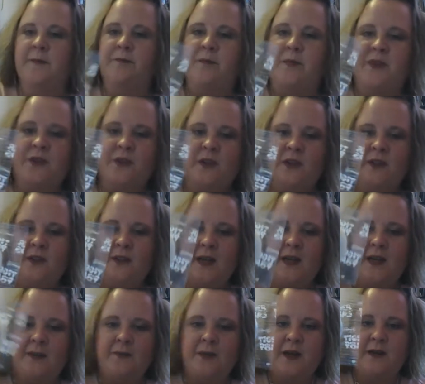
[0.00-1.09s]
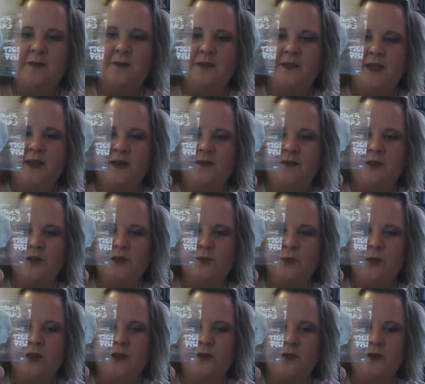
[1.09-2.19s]
But they're little lollipops. They have little
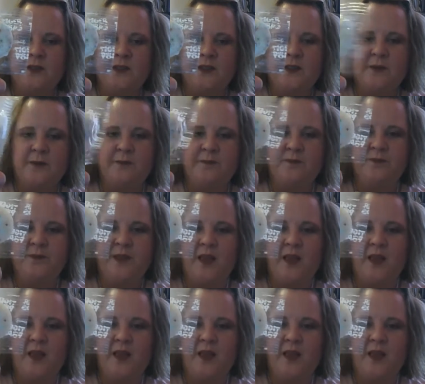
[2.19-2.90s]
sprinkles in them.